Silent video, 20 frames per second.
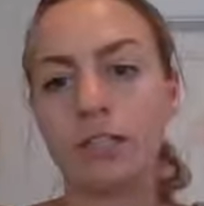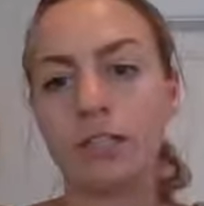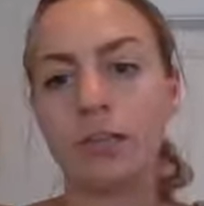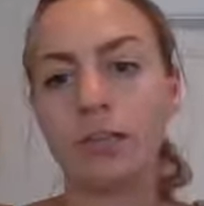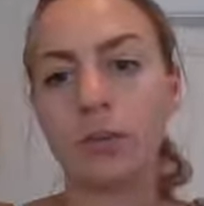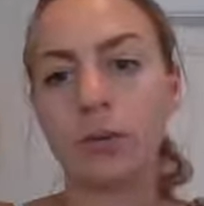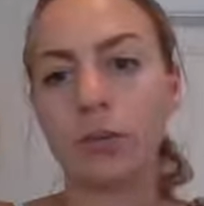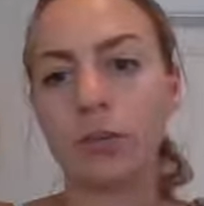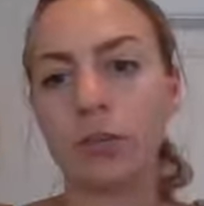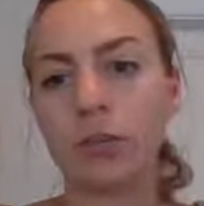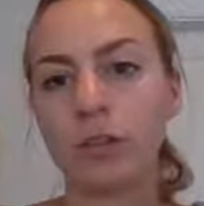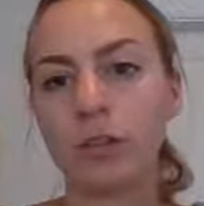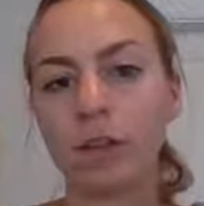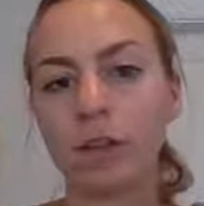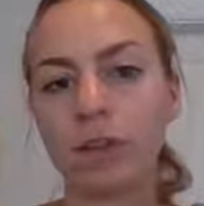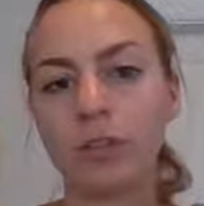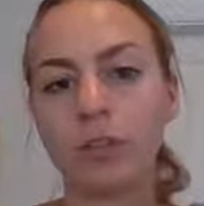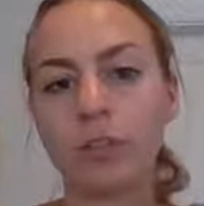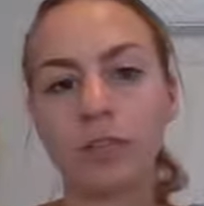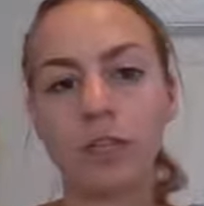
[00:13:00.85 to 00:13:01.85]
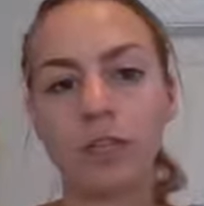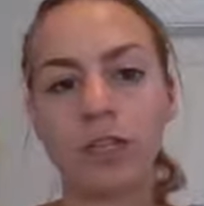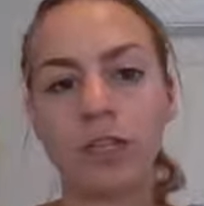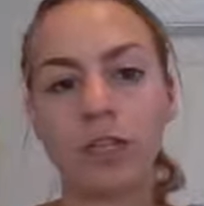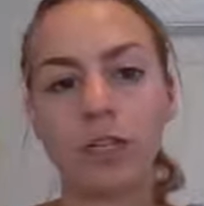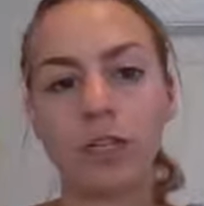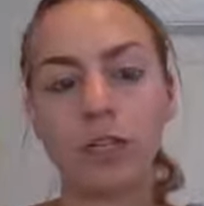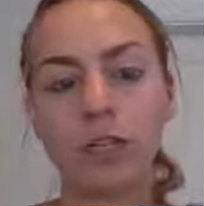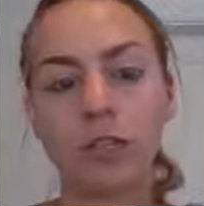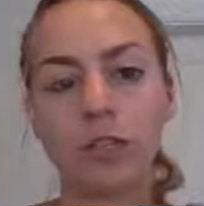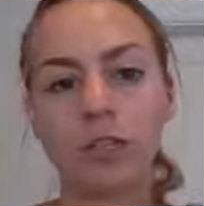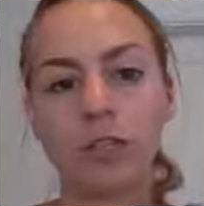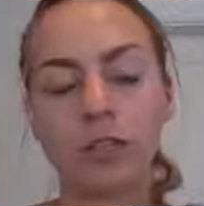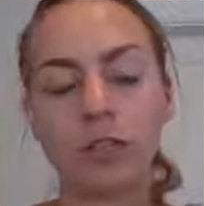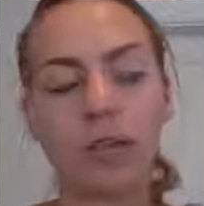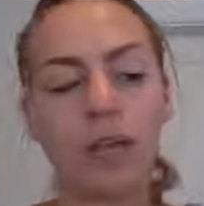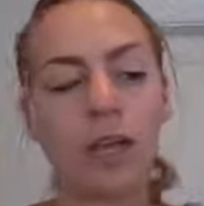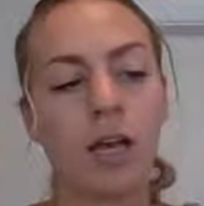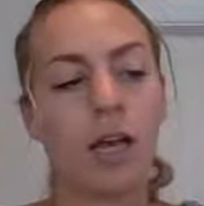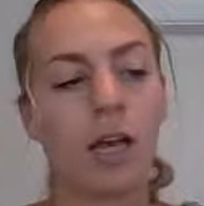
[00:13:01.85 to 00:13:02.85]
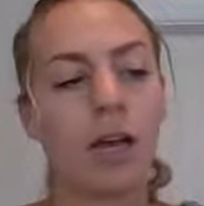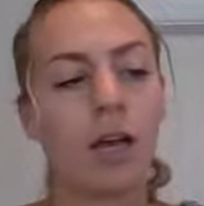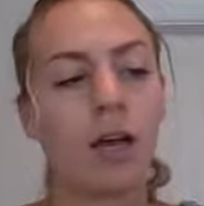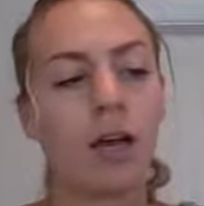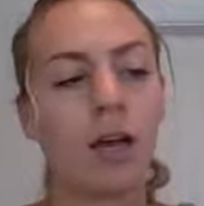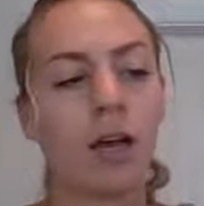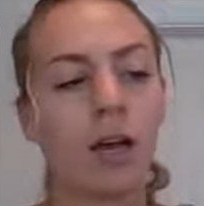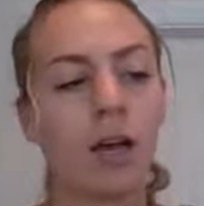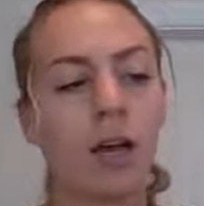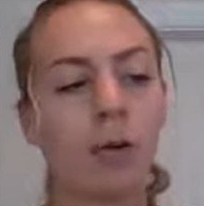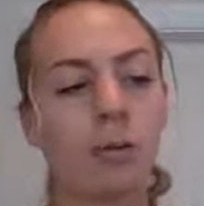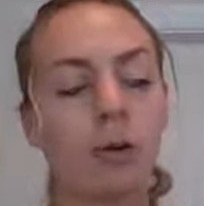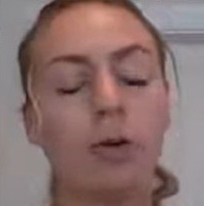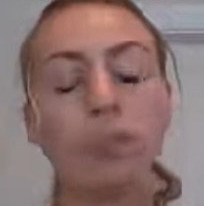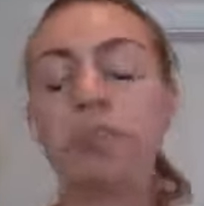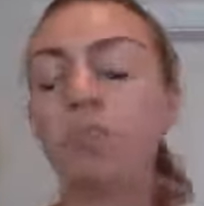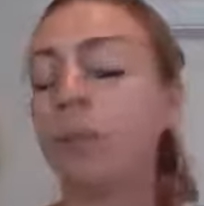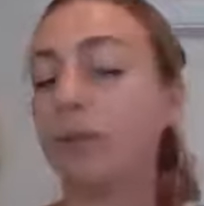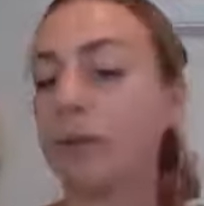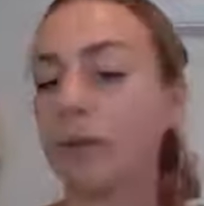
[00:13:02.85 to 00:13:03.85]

4 grams of sugar, or is